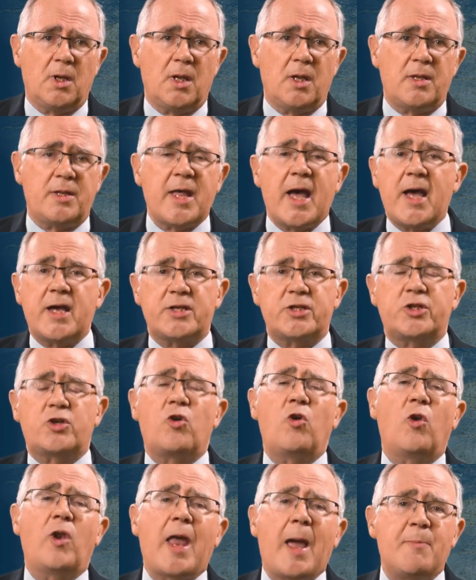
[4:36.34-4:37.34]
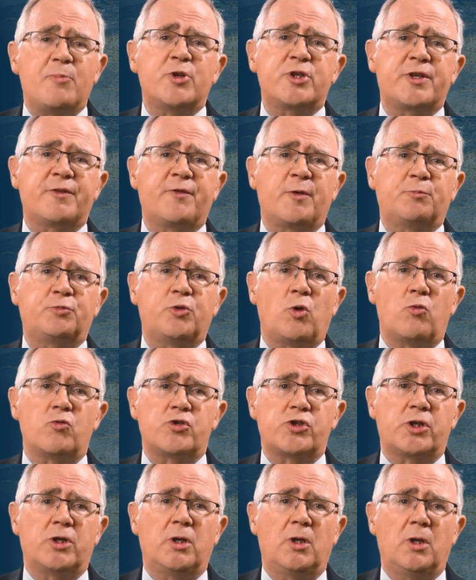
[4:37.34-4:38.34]
That collaborative
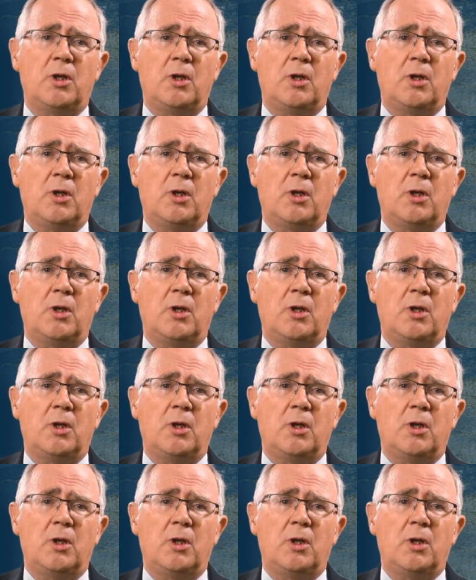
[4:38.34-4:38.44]
approach